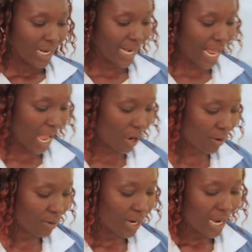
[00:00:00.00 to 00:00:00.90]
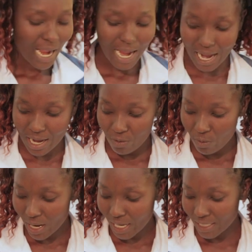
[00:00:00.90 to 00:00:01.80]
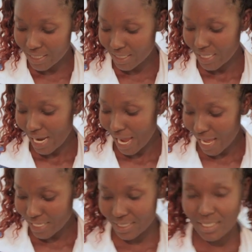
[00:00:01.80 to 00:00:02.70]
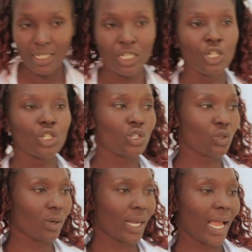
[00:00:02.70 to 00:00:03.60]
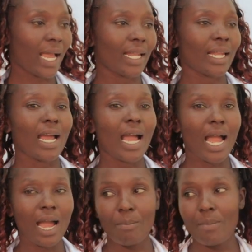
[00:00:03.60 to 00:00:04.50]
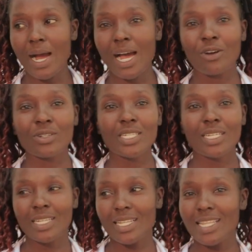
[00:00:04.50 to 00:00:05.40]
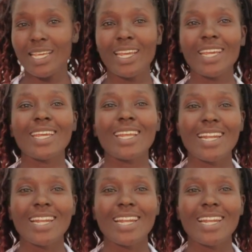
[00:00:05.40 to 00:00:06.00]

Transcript: Now, I want us to learn about the